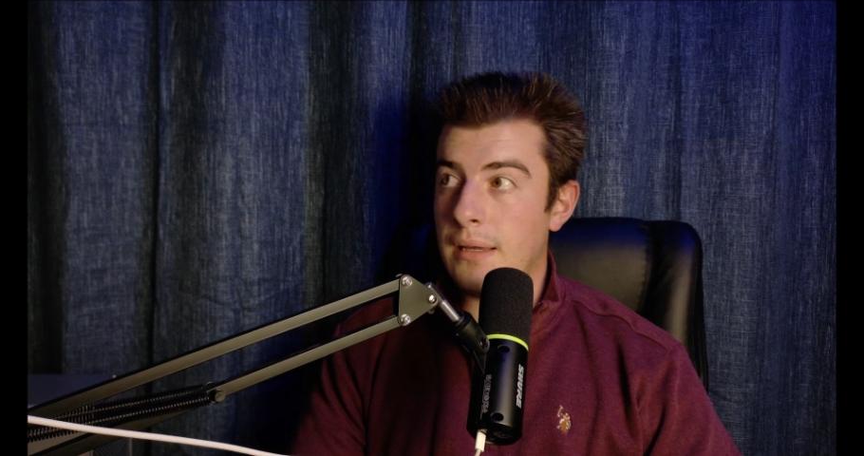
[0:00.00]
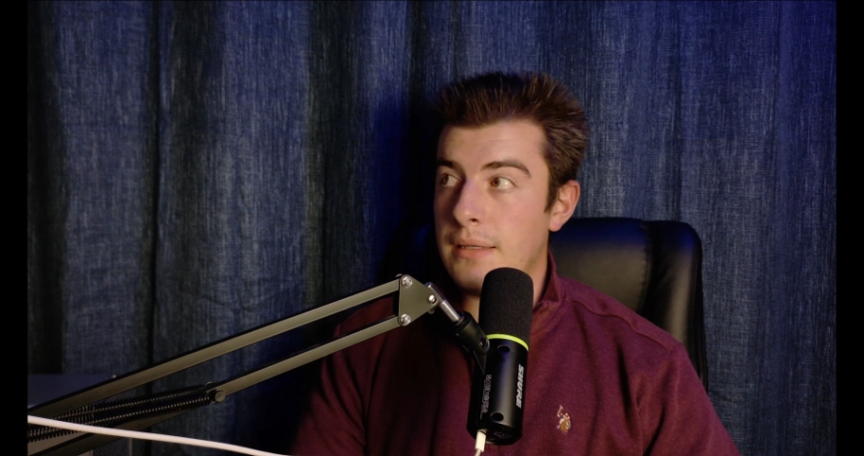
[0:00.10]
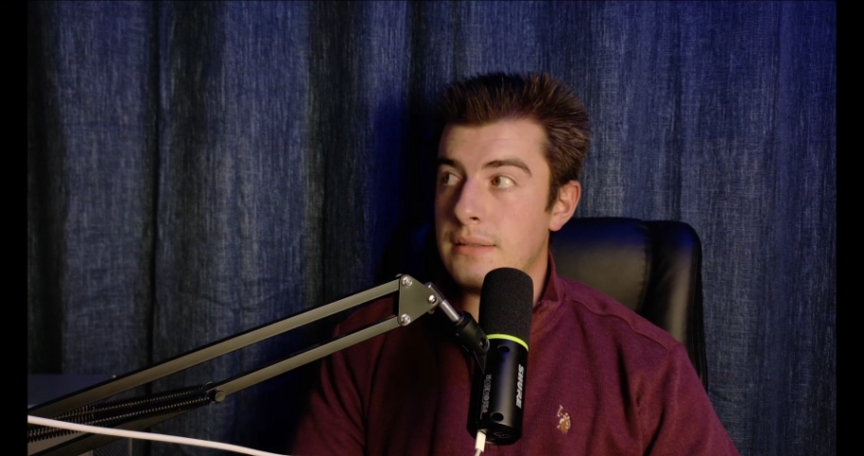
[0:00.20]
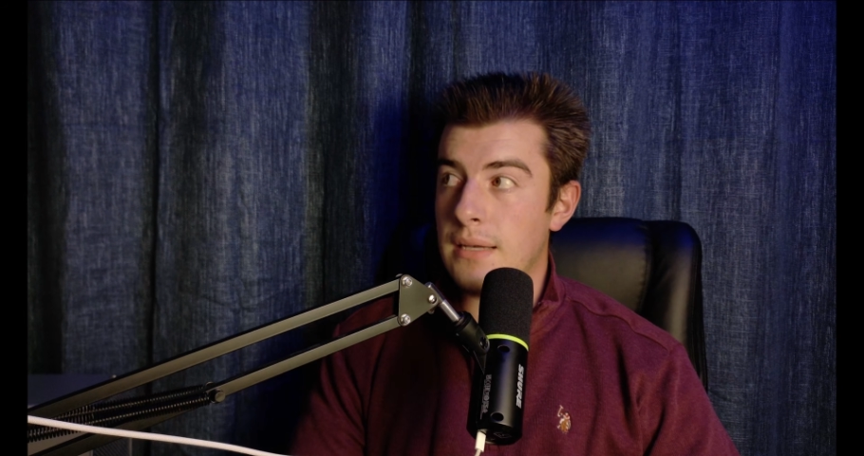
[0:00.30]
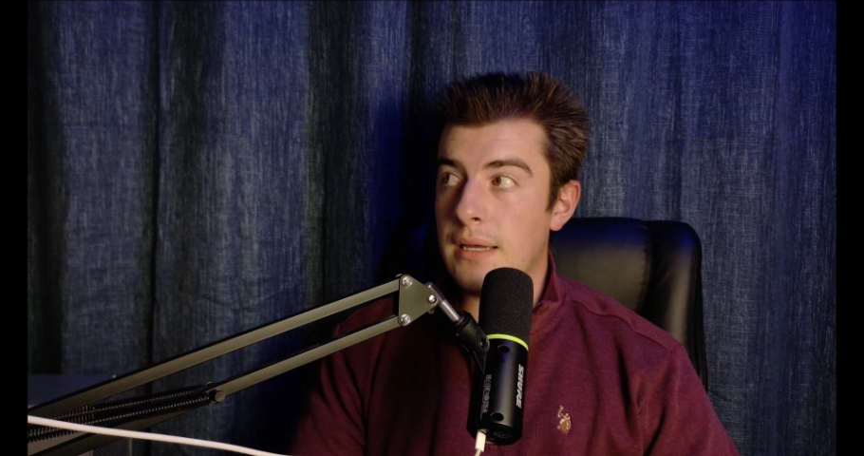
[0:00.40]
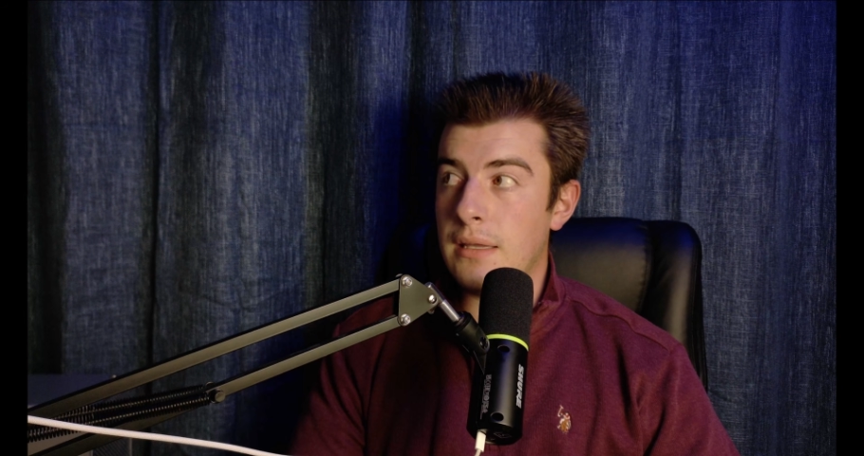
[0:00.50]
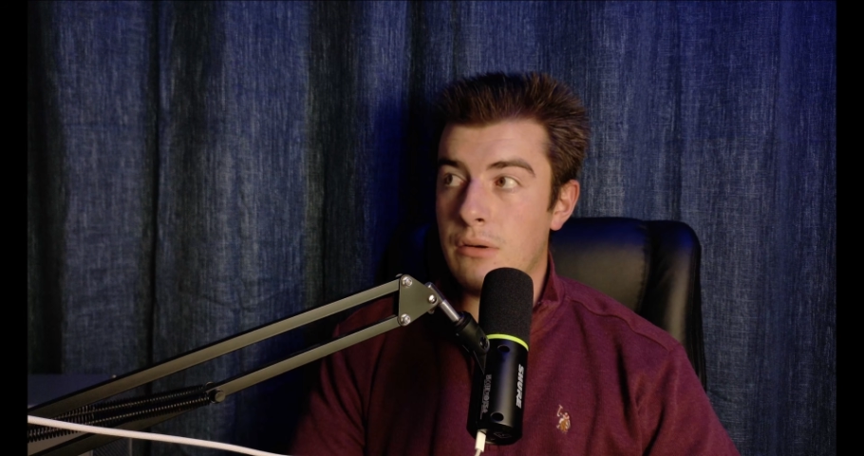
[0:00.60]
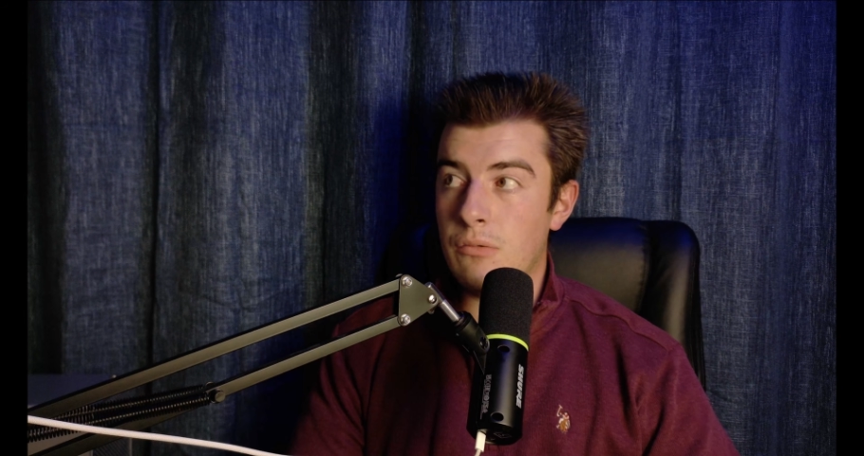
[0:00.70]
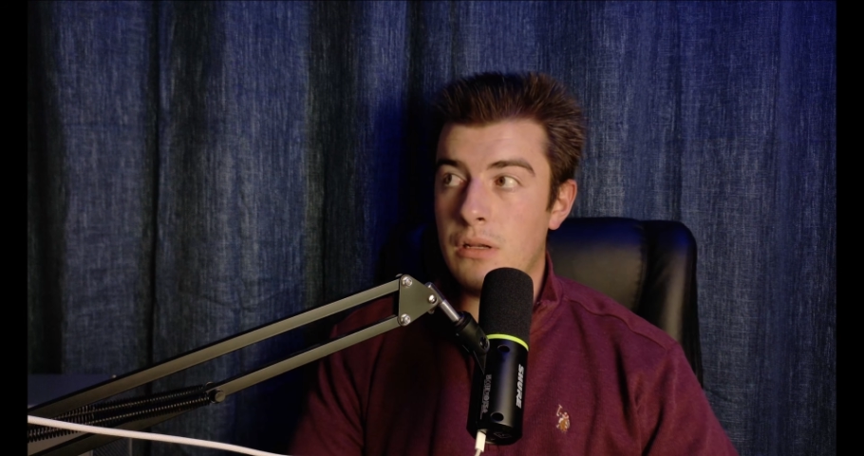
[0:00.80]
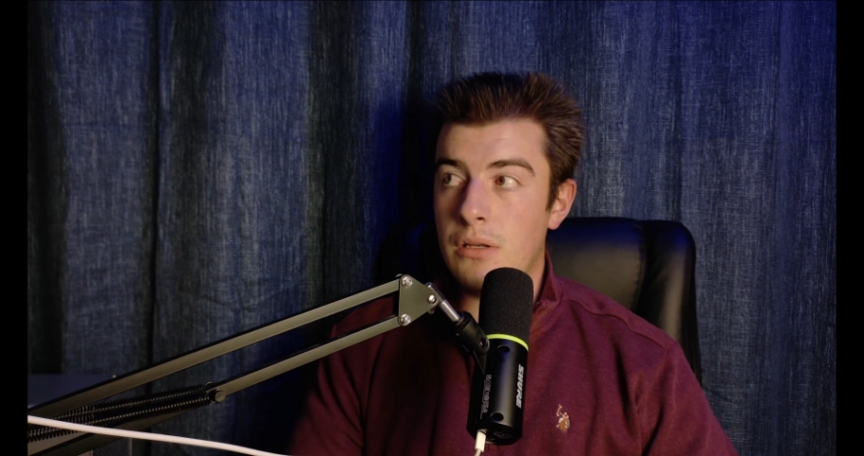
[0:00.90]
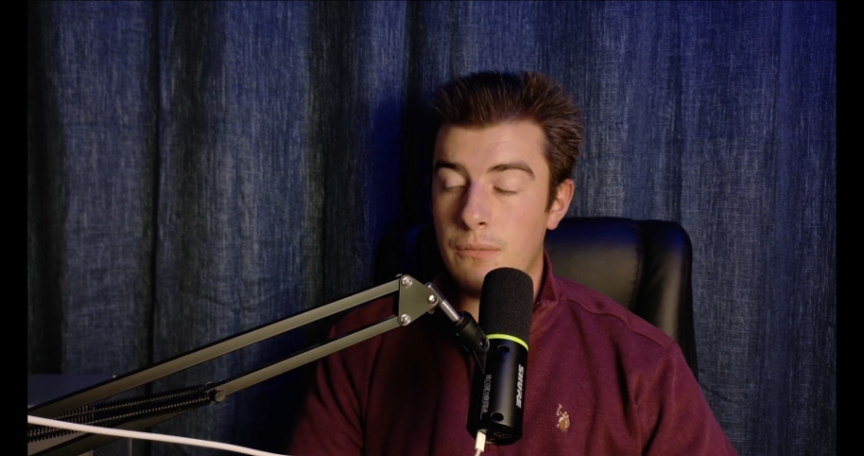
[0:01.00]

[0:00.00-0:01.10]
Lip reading: design that I want to